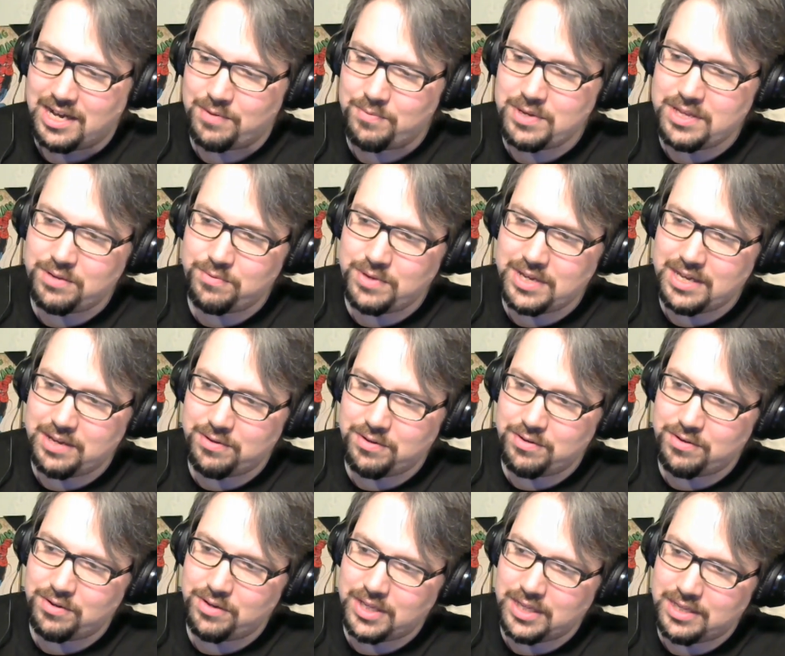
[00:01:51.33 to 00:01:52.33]
Uh, we we
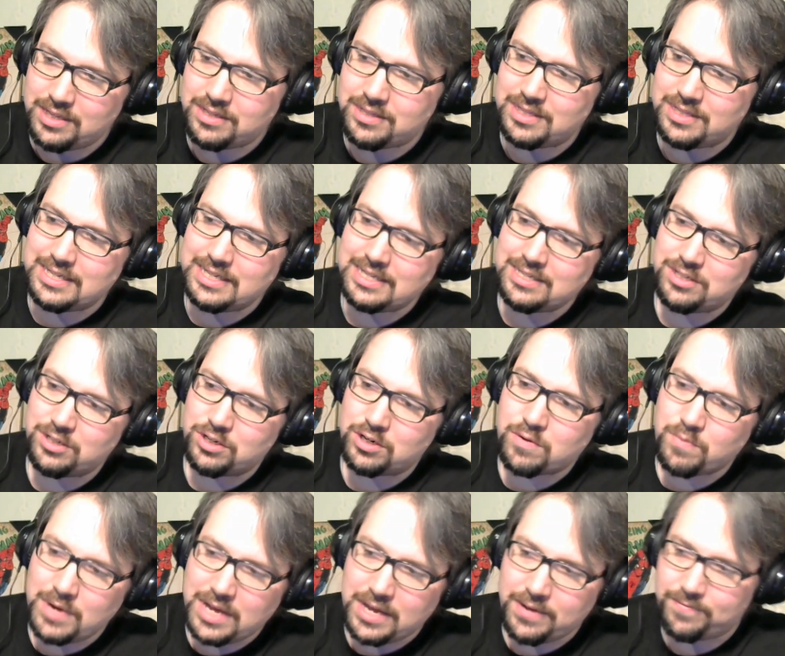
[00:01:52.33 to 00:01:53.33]
this it's
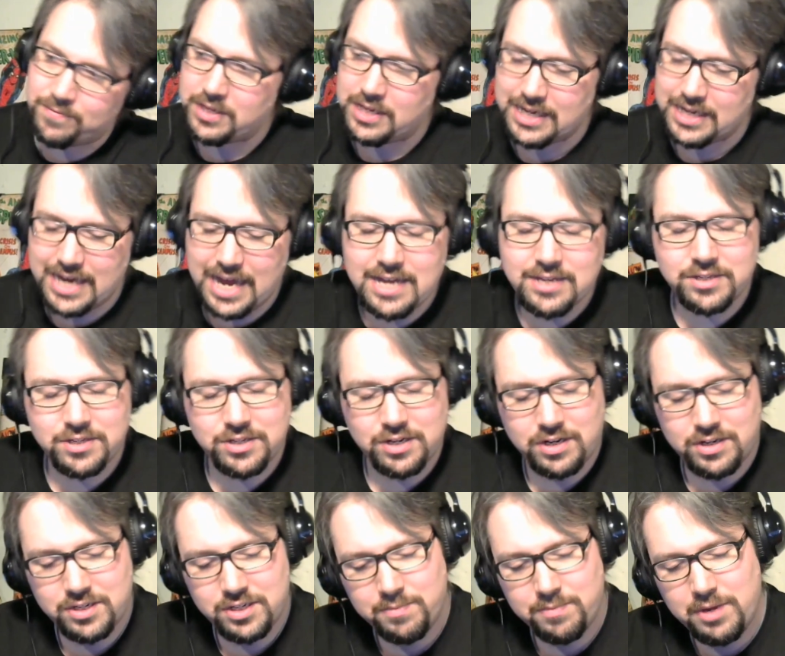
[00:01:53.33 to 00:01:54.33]
your week for the guests,
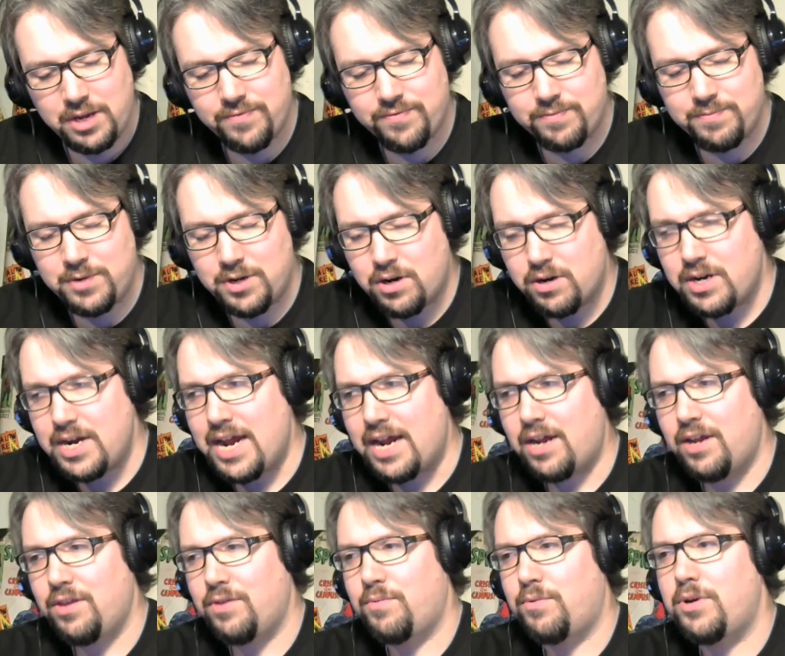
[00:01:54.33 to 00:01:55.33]
sir. Somebody from your
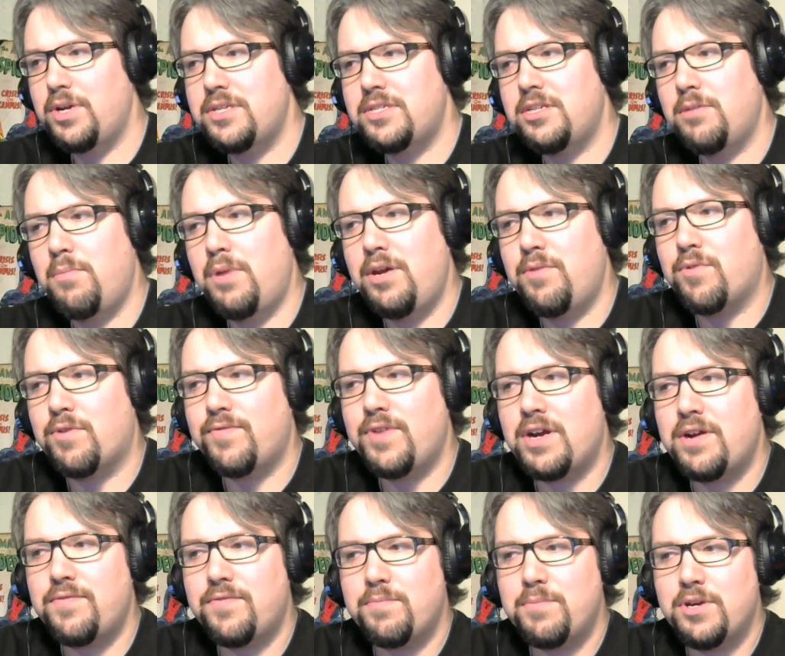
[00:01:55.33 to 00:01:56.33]
neck of the woods, somebody we're
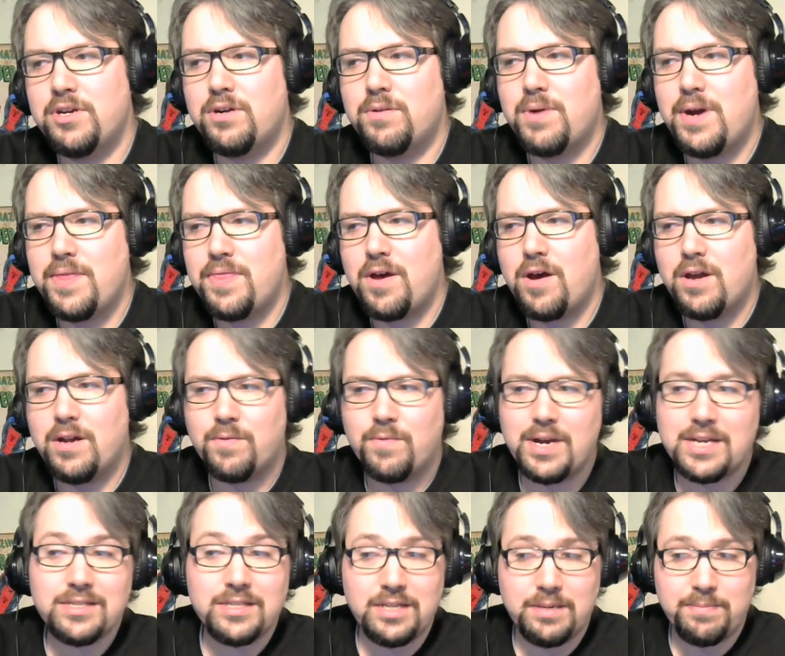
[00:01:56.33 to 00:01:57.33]
very familiar with on the
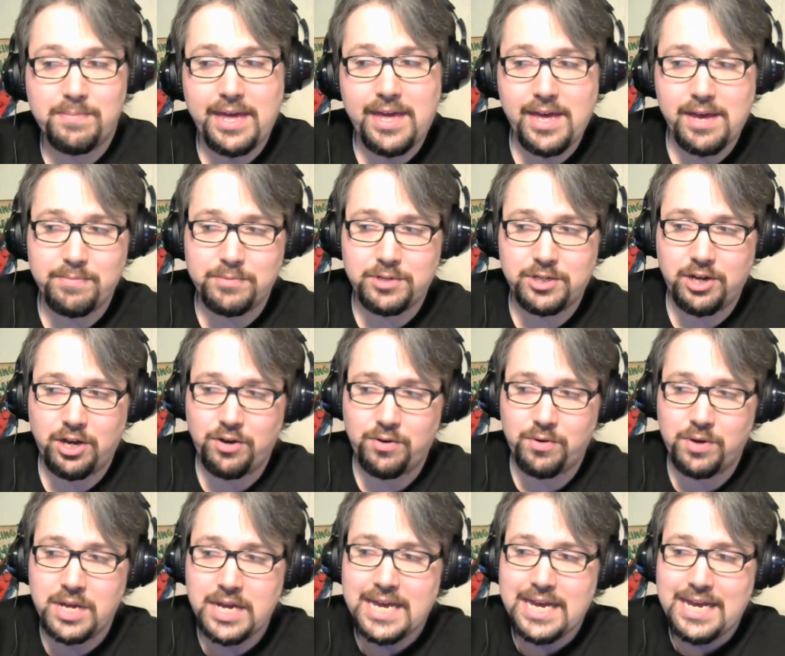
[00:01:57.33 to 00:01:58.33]
Wrestling Mayhem
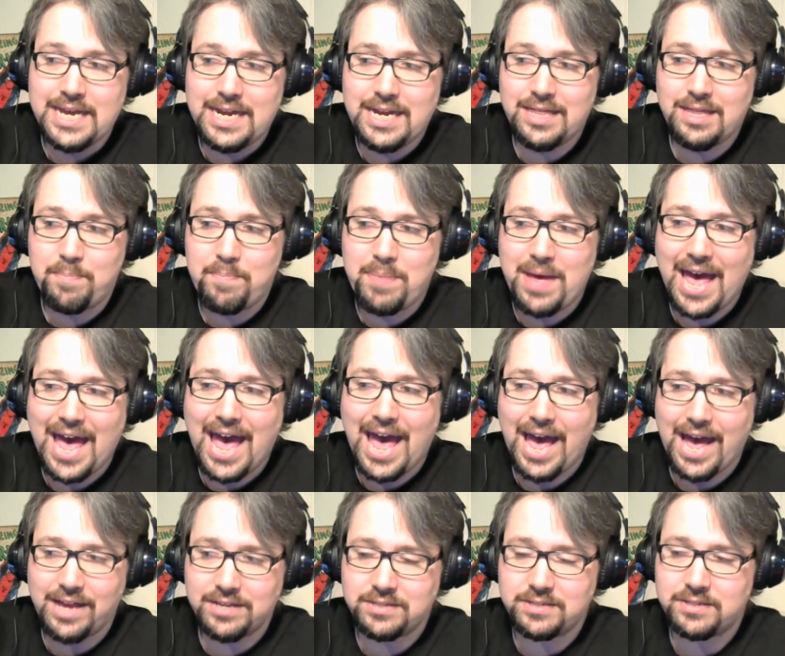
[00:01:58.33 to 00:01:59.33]
show in the
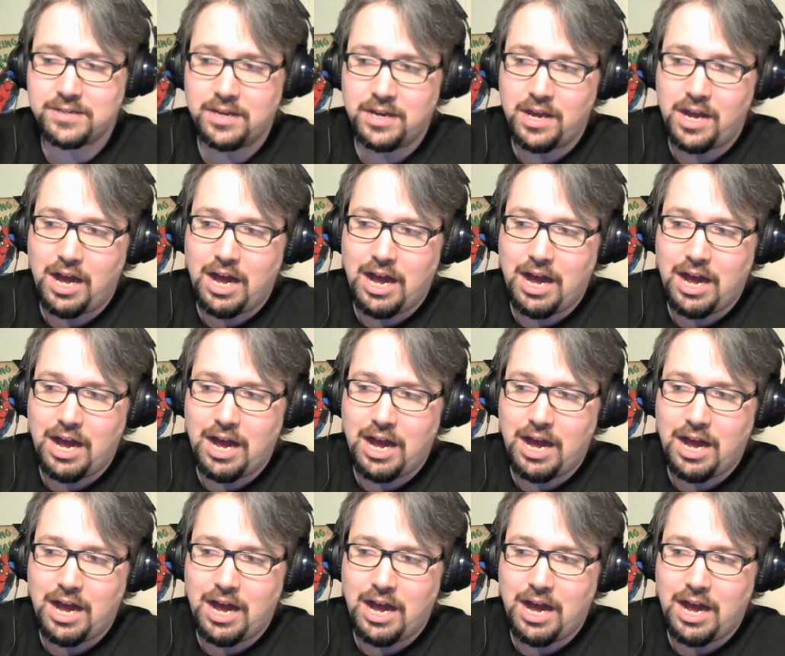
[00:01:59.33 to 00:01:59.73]
past.